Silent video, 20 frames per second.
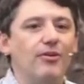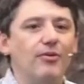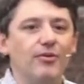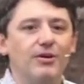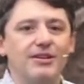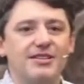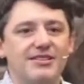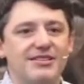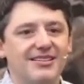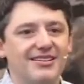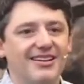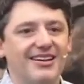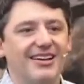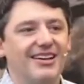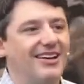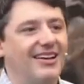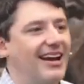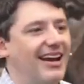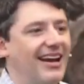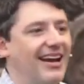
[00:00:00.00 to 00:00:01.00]
was...
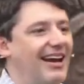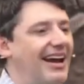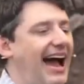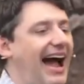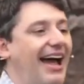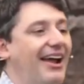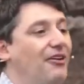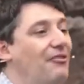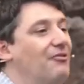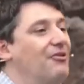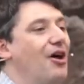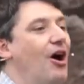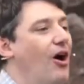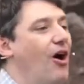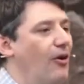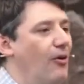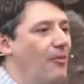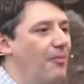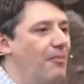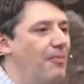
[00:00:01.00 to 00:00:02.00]
I don't
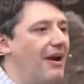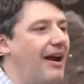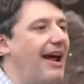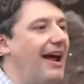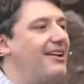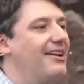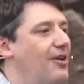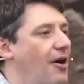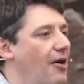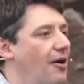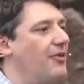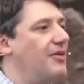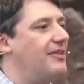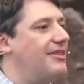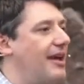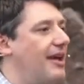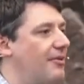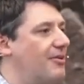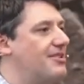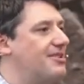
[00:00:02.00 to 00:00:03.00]
know, but I know that
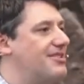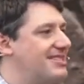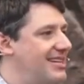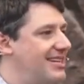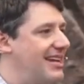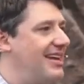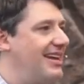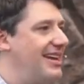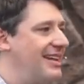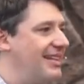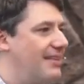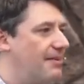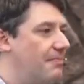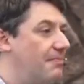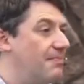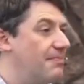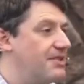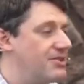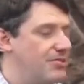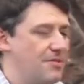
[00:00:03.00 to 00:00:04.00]
they were singing. The
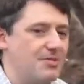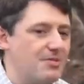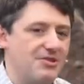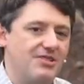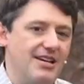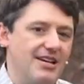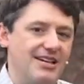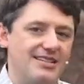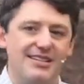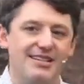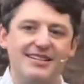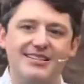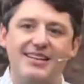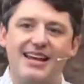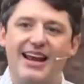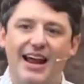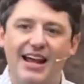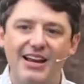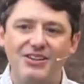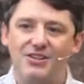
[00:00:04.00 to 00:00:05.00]
scripture says this.
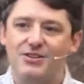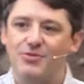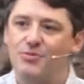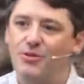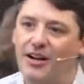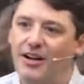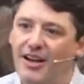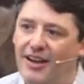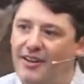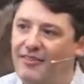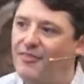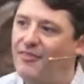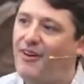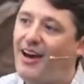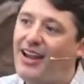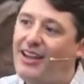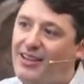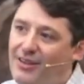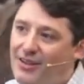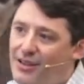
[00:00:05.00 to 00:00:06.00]
And I just want to
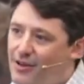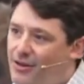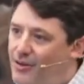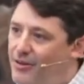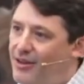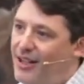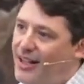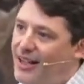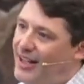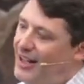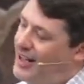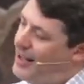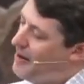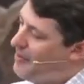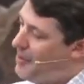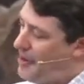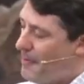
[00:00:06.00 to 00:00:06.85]
invite you. I'm going to